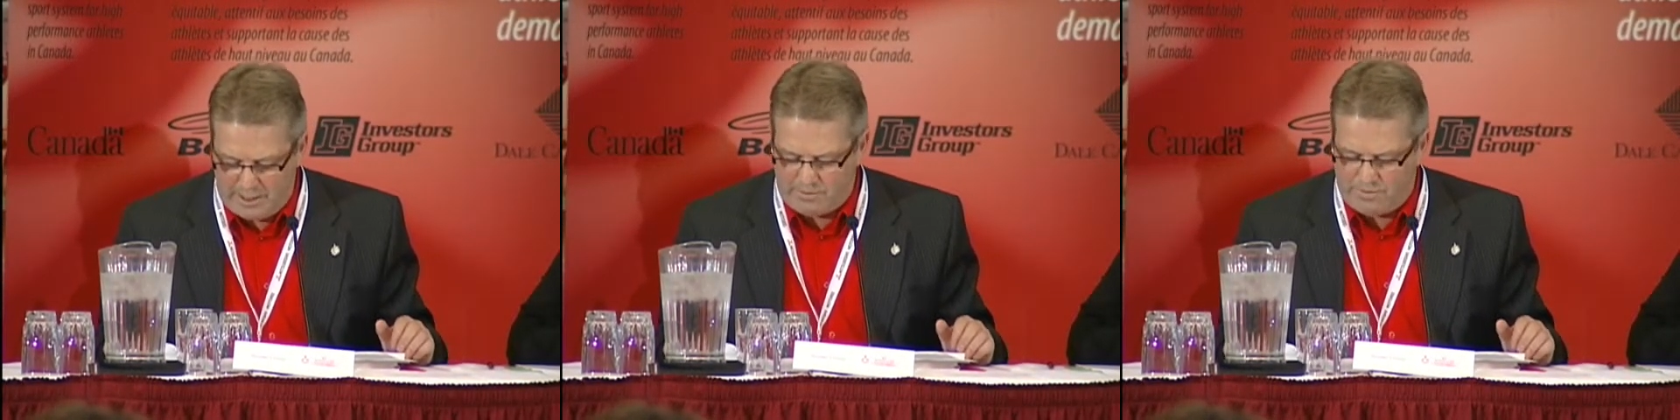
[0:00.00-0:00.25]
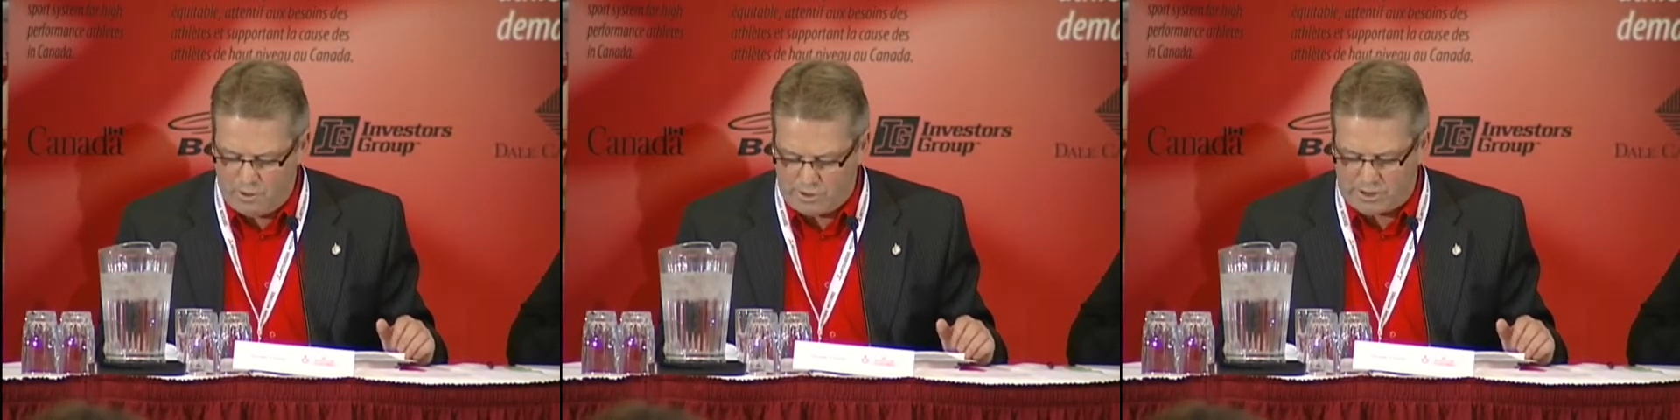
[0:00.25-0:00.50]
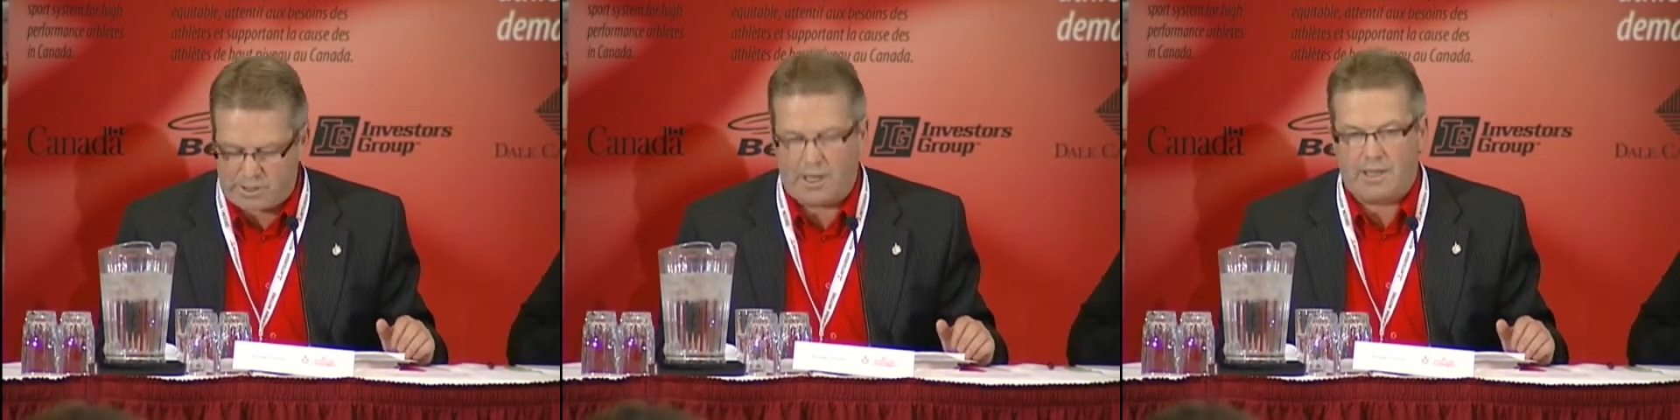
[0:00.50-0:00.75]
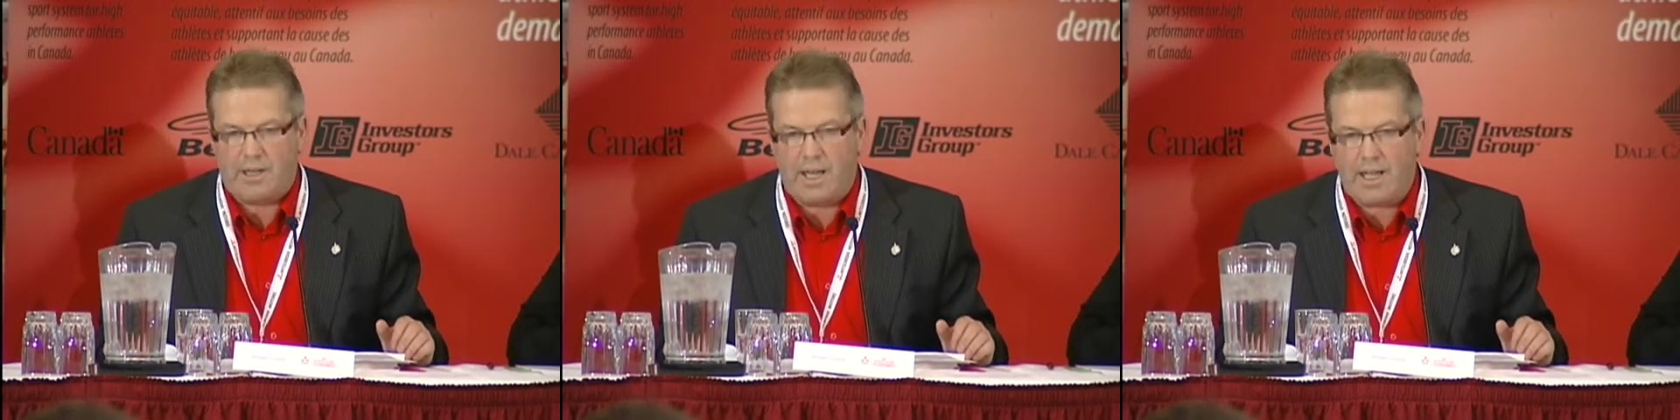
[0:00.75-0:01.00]
It focused
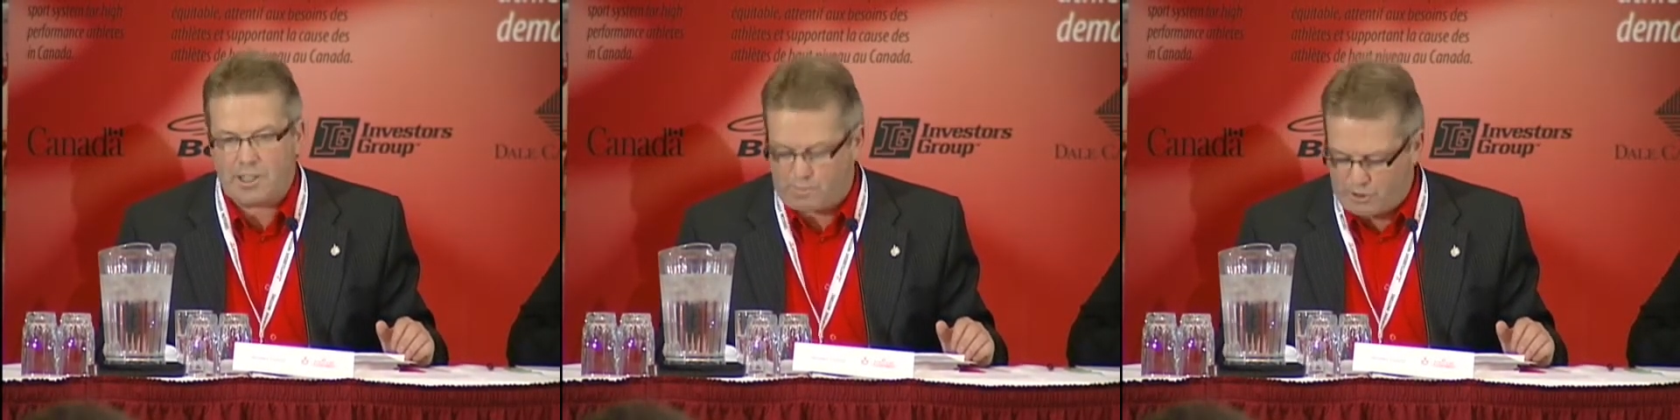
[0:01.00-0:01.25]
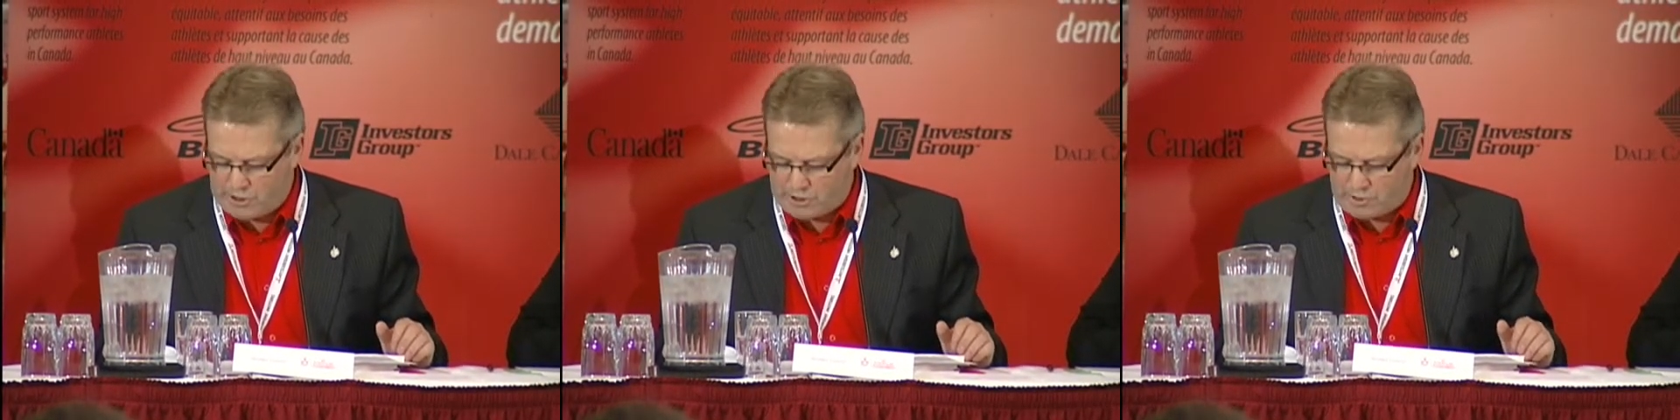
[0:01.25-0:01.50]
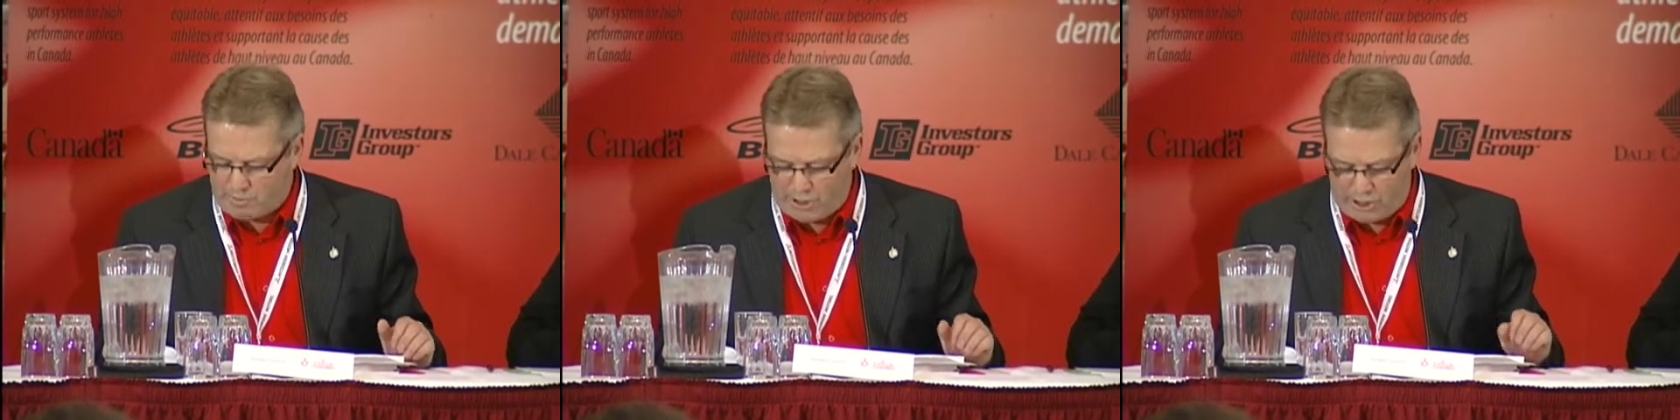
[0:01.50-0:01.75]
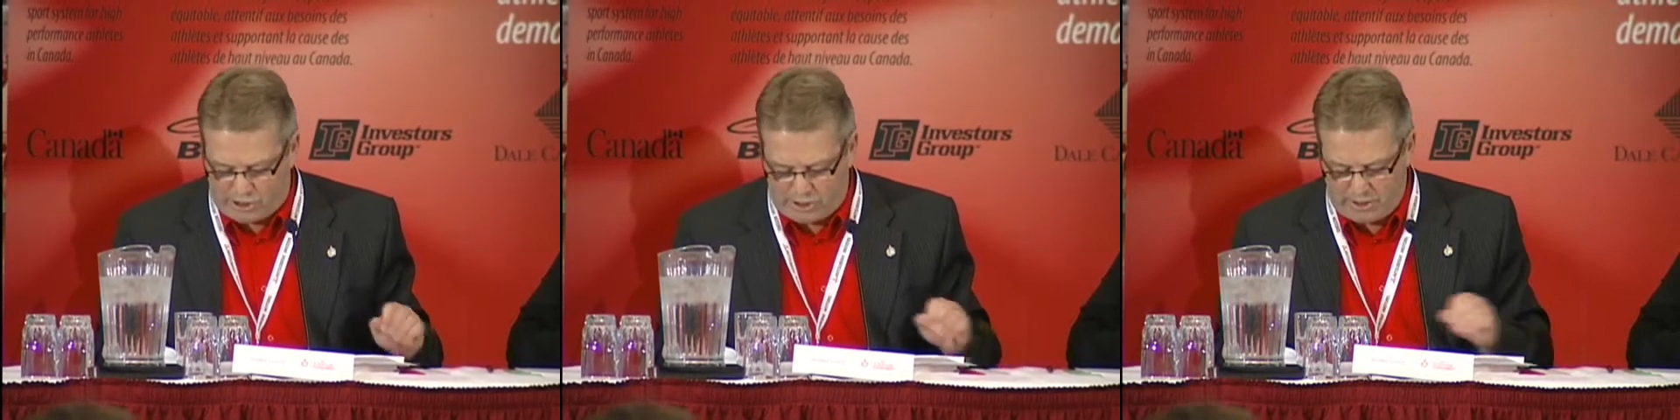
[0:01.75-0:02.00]
on enhanced
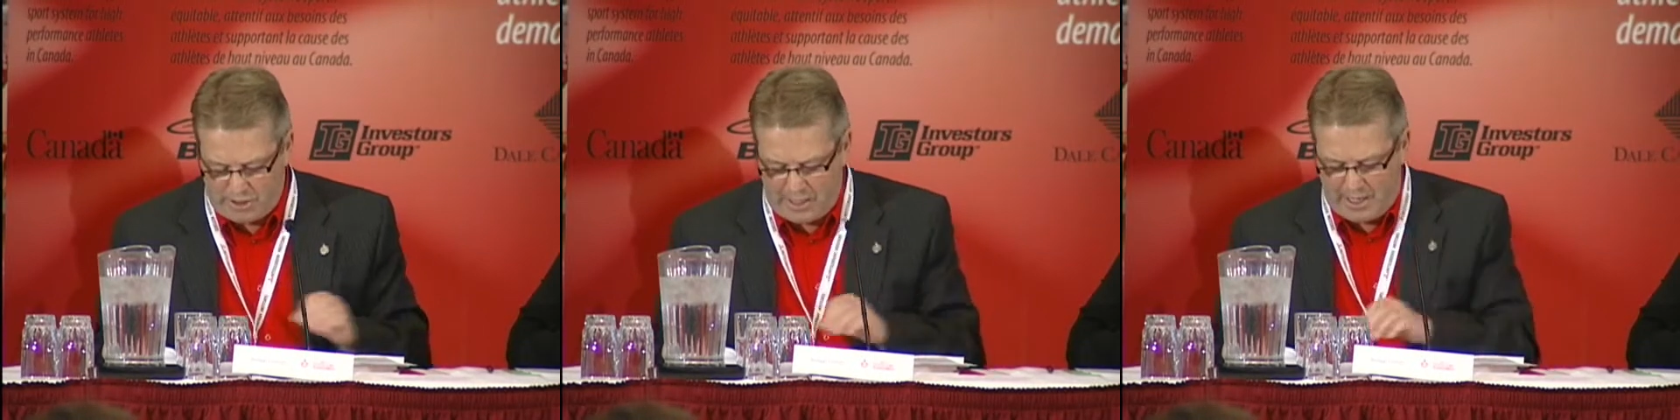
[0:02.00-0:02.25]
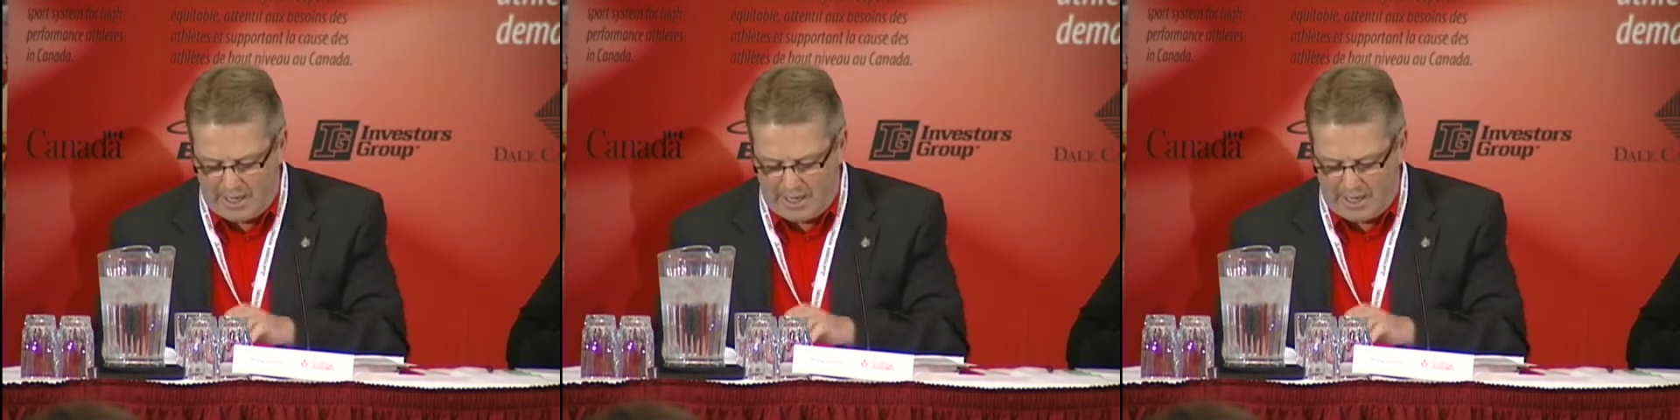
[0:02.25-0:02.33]
participation,